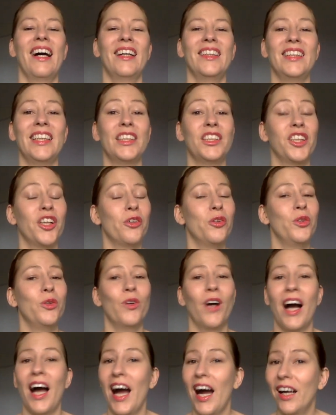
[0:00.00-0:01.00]
They show you
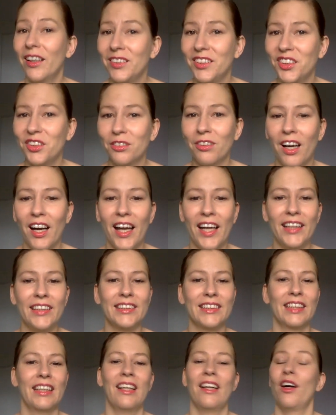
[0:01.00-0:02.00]
how to write,
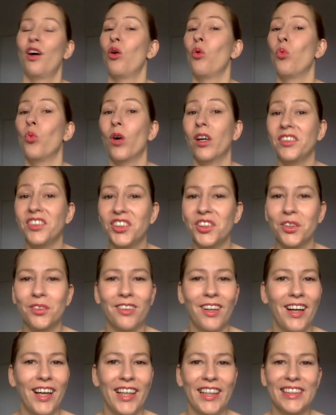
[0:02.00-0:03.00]
what to
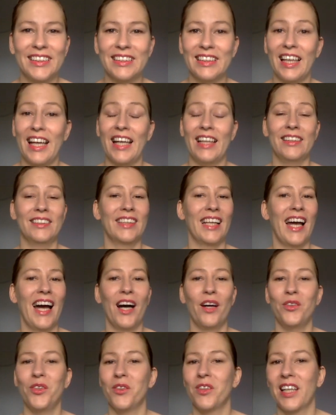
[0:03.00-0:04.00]
write, and how
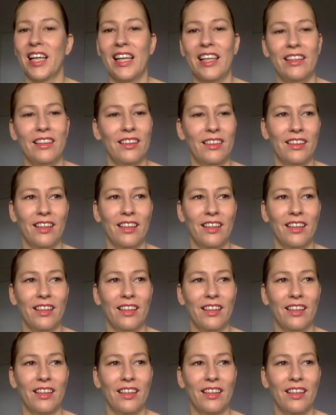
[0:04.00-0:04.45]
you can